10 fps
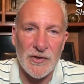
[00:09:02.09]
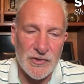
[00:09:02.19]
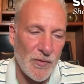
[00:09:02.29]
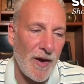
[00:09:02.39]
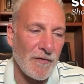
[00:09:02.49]

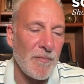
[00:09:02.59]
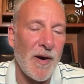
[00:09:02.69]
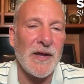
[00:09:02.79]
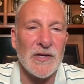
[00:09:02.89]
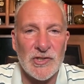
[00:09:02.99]
So
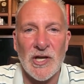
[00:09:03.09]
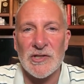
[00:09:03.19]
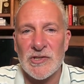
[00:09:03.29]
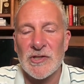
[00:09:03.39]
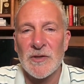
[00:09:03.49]
everybody is
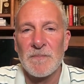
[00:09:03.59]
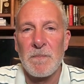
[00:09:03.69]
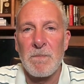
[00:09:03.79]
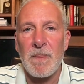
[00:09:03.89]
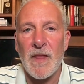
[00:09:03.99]
just
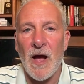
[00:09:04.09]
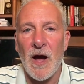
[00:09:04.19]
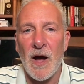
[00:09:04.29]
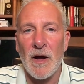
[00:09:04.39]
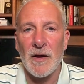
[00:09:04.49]

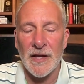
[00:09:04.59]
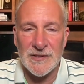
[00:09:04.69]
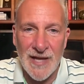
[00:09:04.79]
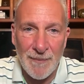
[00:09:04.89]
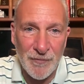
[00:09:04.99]

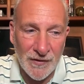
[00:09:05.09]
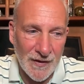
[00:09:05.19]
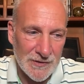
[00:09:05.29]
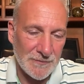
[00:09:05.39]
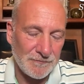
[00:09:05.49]
accepting
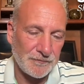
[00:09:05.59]
this.